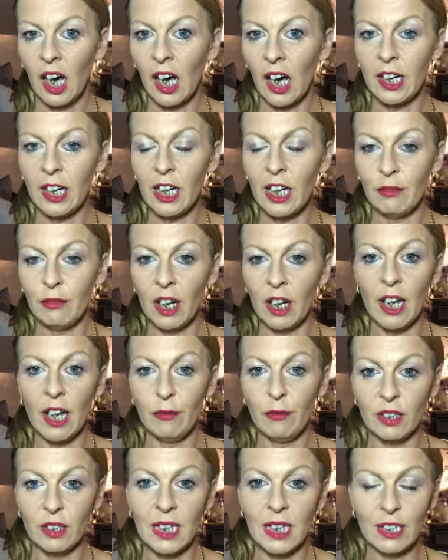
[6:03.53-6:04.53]
and it
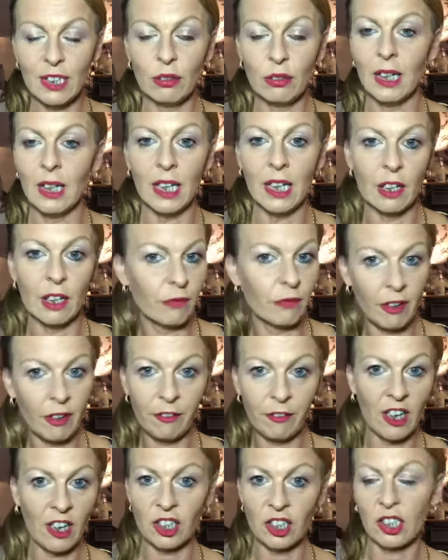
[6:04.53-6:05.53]
literally
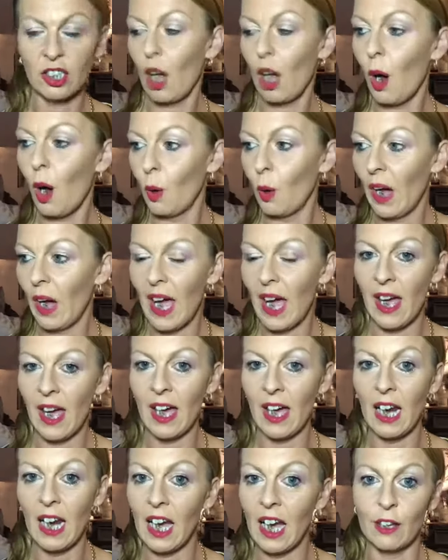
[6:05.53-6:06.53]
refreshes the whole
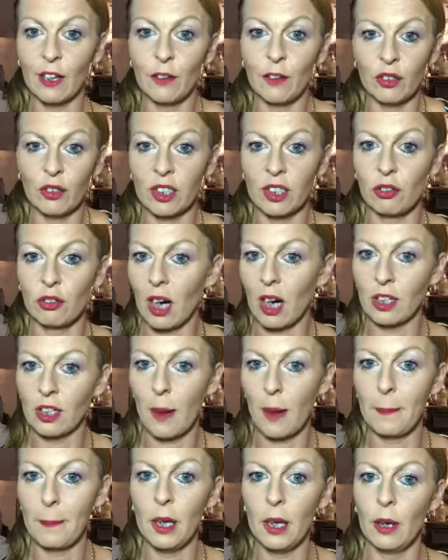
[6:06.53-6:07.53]
hair like you've used the dry
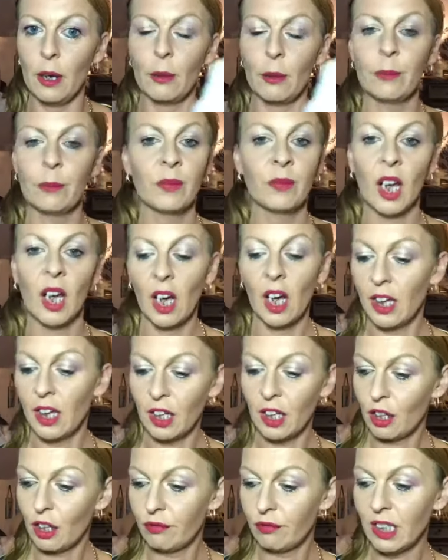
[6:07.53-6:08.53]
shampoo. And
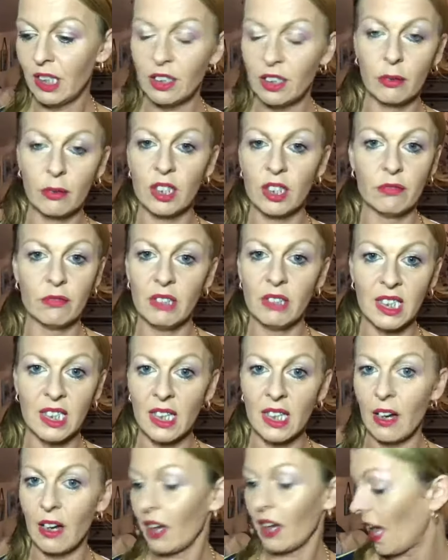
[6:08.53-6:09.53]
you can
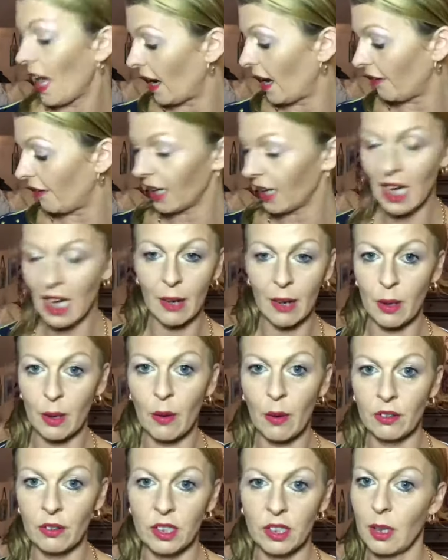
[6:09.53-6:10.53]
restyle your hair anyhow you
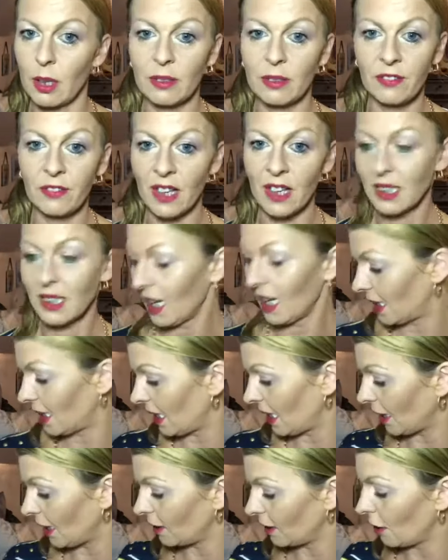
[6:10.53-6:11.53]
want to. It's
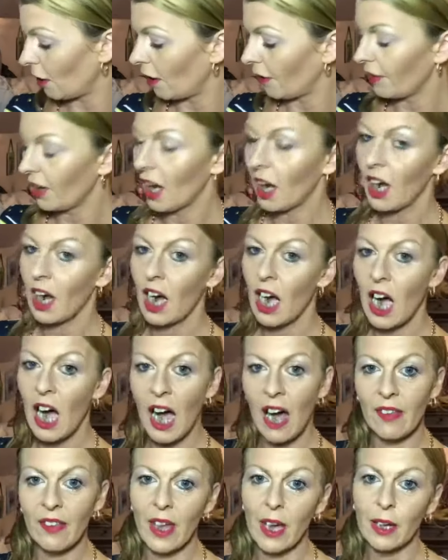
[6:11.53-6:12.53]
fantastic stuff.
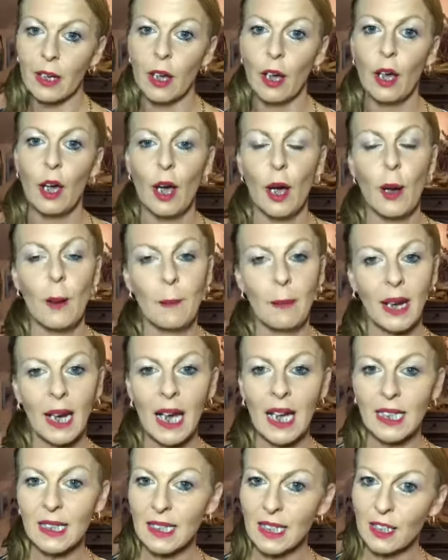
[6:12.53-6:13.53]
And then my
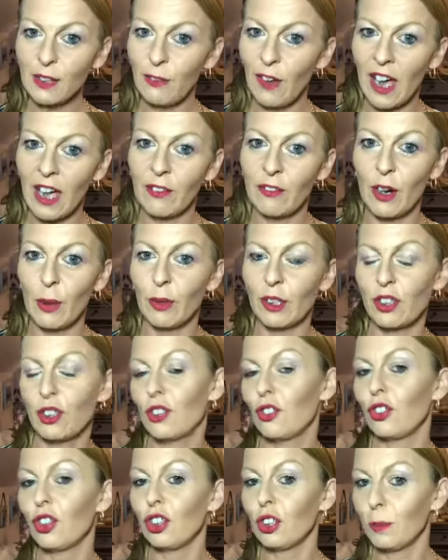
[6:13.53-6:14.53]
latest favourite, which
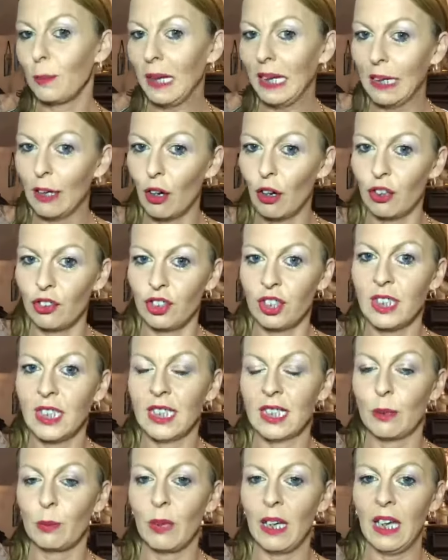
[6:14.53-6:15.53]
has just been launched
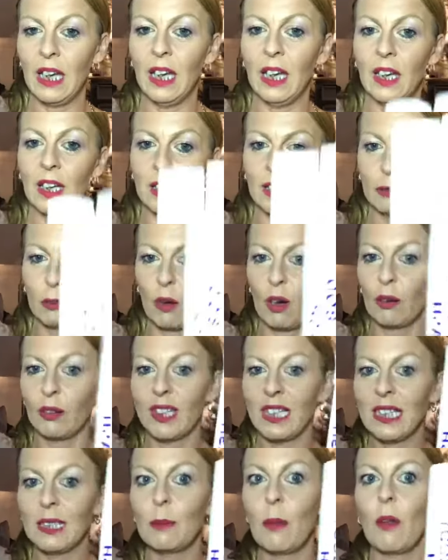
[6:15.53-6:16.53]
this week, well,
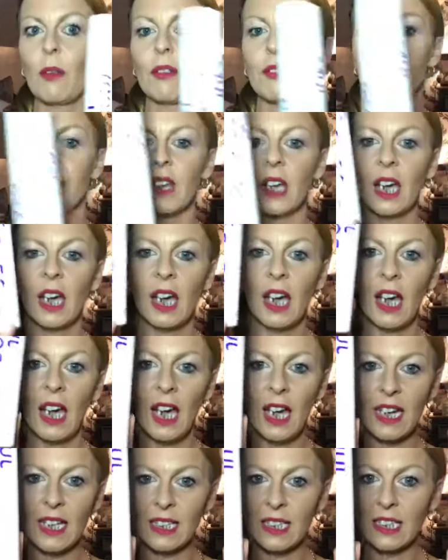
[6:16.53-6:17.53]
this month,
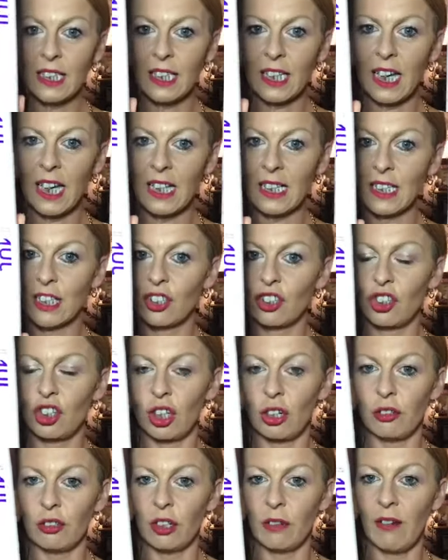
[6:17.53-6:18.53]
is the Kids
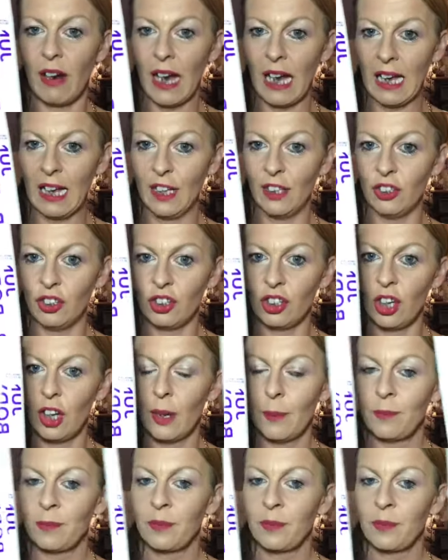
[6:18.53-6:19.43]
Junior range.